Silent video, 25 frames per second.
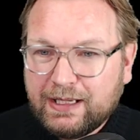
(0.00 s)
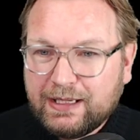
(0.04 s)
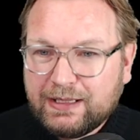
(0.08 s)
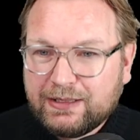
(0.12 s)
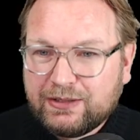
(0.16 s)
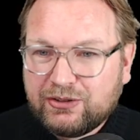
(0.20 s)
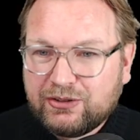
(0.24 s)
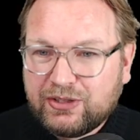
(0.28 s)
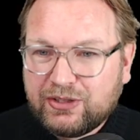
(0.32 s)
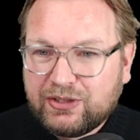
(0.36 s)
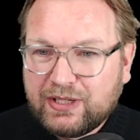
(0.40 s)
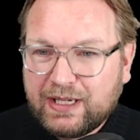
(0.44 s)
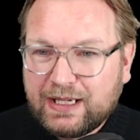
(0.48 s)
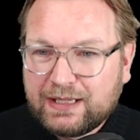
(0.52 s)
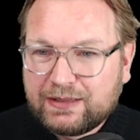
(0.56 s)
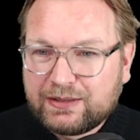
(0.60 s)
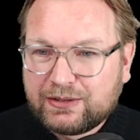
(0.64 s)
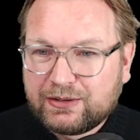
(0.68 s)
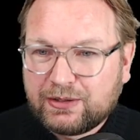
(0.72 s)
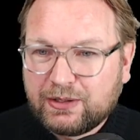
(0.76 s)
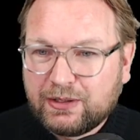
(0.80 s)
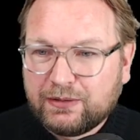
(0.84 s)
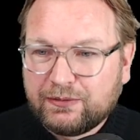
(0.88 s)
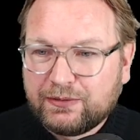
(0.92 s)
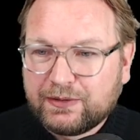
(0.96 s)
a chat
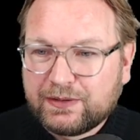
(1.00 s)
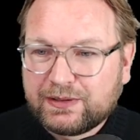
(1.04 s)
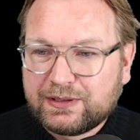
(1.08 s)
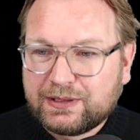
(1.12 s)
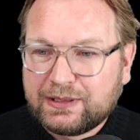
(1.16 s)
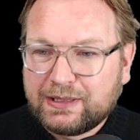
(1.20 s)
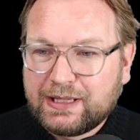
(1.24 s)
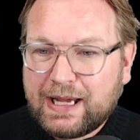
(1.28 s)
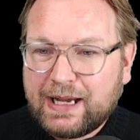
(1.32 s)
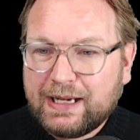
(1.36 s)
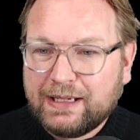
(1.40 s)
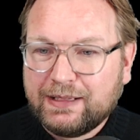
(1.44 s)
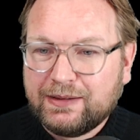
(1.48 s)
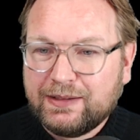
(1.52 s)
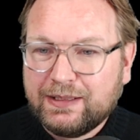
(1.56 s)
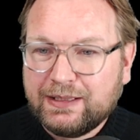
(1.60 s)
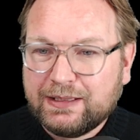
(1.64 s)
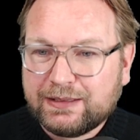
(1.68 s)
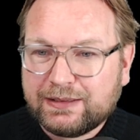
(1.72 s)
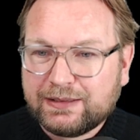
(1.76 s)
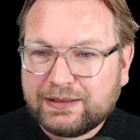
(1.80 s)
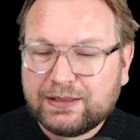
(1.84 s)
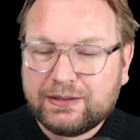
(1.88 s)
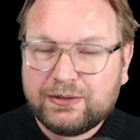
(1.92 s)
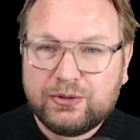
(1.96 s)
service like
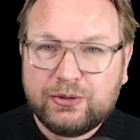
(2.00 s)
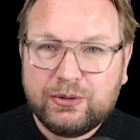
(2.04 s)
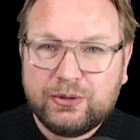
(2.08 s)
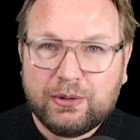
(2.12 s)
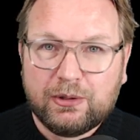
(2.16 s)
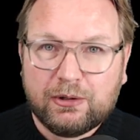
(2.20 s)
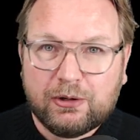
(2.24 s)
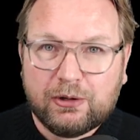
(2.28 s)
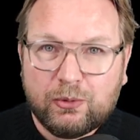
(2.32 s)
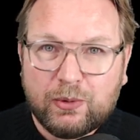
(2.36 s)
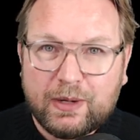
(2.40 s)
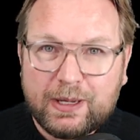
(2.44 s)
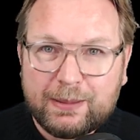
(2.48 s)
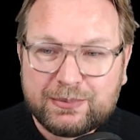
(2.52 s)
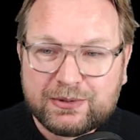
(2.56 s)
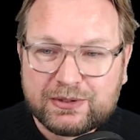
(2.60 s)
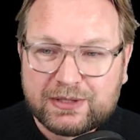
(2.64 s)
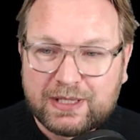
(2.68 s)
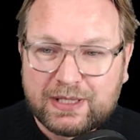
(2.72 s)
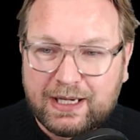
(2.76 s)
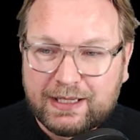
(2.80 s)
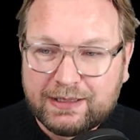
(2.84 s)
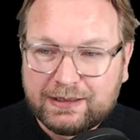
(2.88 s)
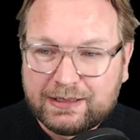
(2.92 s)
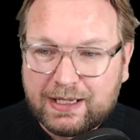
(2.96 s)
this to your
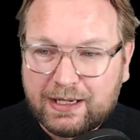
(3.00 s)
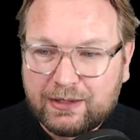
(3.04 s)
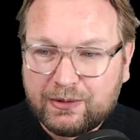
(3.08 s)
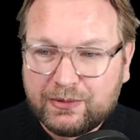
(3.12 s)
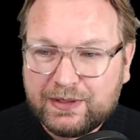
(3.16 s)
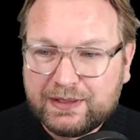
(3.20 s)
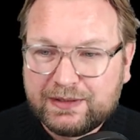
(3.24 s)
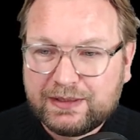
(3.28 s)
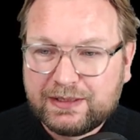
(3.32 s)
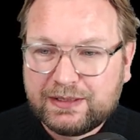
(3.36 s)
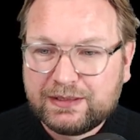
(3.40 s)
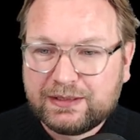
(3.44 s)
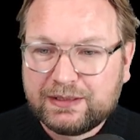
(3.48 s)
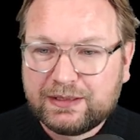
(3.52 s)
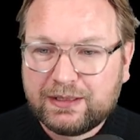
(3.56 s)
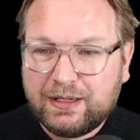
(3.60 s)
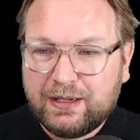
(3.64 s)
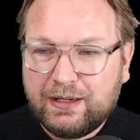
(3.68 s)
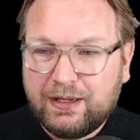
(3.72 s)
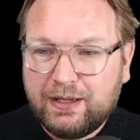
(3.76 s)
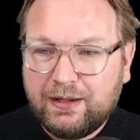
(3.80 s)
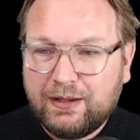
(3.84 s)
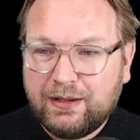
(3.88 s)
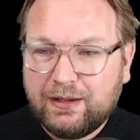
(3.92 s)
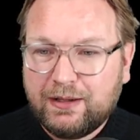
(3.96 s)
website. Now this is
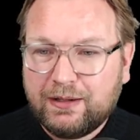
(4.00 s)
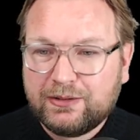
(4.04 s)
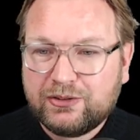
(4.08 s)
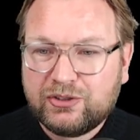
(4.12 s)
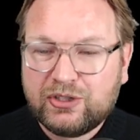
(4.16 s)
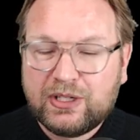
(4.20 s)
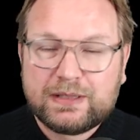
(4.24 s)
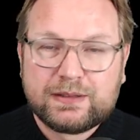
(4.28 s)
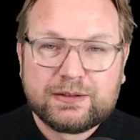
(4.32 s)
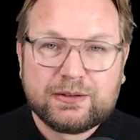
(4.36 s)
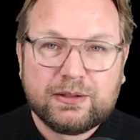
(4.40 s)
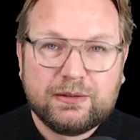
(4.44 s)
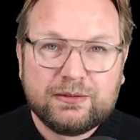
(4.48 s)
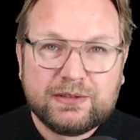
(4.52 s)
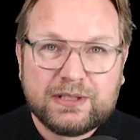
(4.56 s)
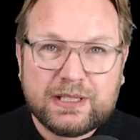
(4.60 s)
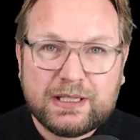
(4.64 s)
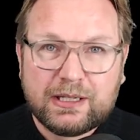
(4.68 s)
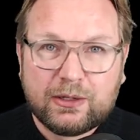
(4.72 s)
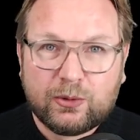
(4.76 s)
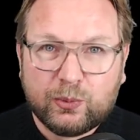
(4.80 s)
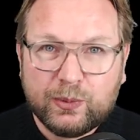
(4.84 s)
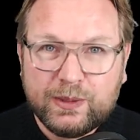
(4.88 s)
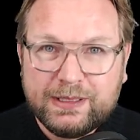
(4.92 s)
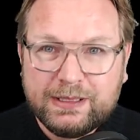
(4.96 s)
a chat service that I
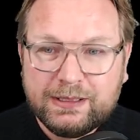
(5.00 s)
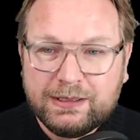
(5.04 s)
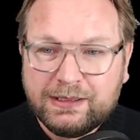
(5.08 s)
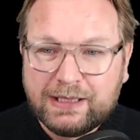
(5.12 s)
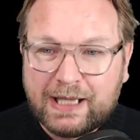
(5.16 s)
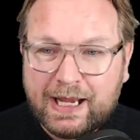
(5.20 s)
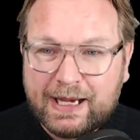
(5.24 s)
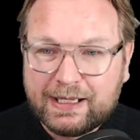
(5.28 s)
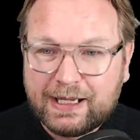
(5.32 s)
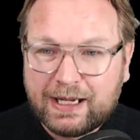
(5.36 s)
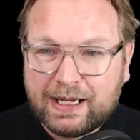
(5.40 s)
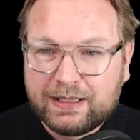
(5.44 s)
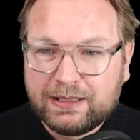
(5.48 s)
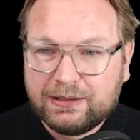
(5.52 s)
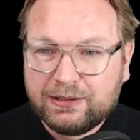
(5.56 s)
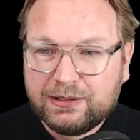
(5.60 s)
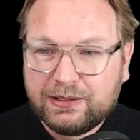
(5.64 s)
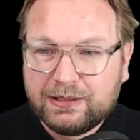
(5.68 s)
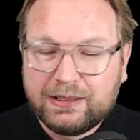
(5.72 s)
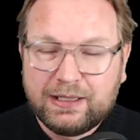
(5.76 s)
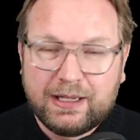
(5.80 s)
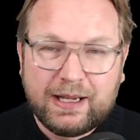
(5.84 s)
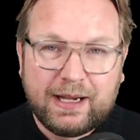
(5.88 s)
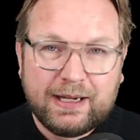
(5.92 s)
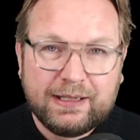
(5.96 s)
really like.
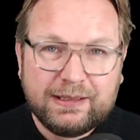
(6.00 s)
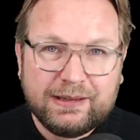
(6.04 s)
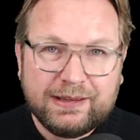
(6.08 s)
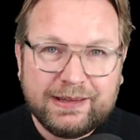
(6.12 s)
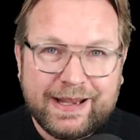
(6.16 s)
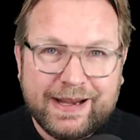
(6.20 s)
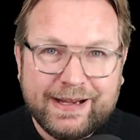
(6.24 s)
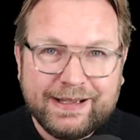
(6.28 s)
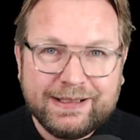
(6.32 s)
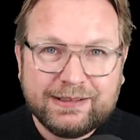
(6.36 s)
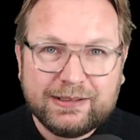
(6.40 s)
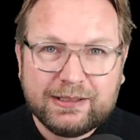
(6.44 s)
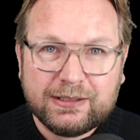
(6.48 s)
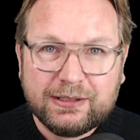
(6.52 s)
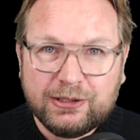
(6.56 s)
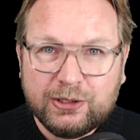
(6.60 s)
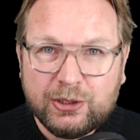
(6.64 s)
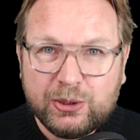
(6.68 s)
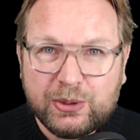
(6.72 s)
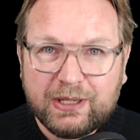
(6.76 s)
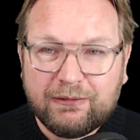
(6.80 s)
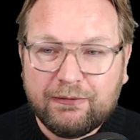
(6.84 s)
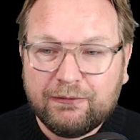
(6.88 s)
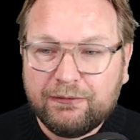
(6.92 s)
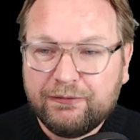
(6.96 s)
I like the
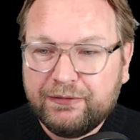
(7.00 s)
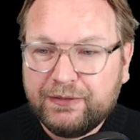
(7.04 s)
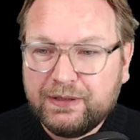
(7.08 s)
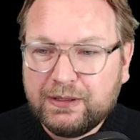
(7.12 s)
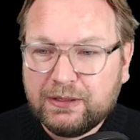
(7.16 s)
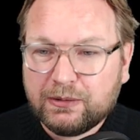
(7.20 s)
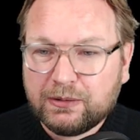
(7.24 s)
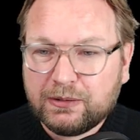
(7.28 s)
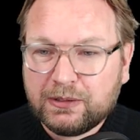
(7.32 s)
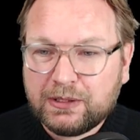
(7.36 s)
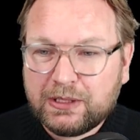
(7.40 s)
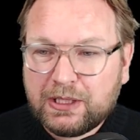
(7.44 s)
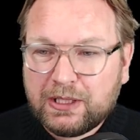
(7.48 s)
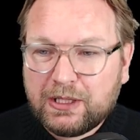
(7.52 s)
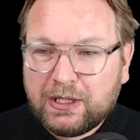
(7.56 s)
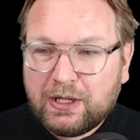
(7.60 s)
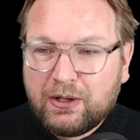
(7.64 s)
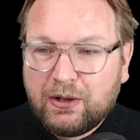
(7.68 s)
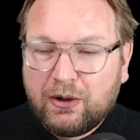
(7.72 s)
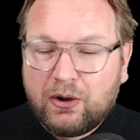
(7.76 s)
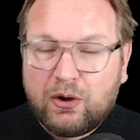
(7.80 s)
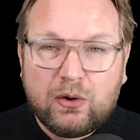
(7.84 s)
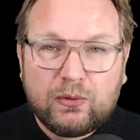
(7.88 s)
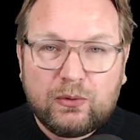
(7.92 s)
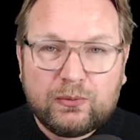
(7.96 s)
look and feel
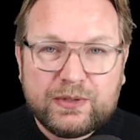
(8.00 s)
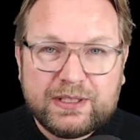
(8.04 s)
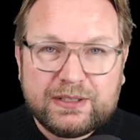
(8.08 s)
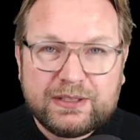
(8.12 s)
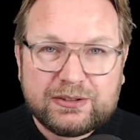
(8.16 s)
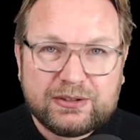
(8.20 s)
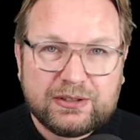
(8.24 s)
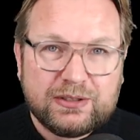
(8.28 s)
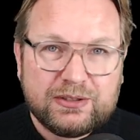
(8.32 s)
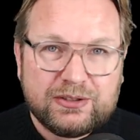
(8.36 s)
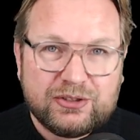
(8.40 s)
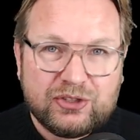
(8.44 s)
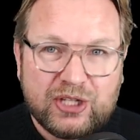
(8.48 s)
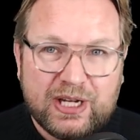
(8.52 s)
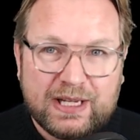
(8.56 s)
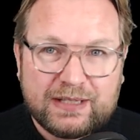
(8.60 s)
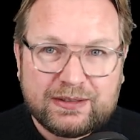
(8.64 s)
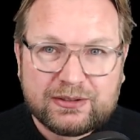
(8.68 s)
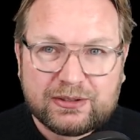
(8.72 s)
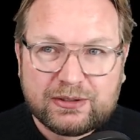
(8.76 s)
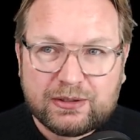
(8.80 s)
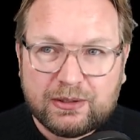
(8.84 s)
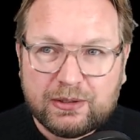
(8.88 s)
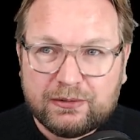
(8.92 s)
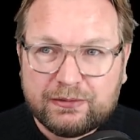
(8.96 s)
of this
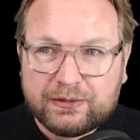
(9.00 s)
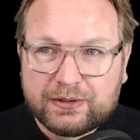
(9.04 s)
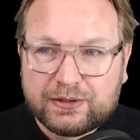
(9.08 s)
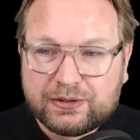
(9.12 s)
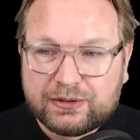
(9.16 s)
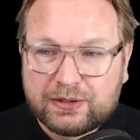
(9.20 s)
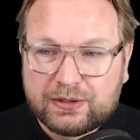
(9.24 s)
chat service.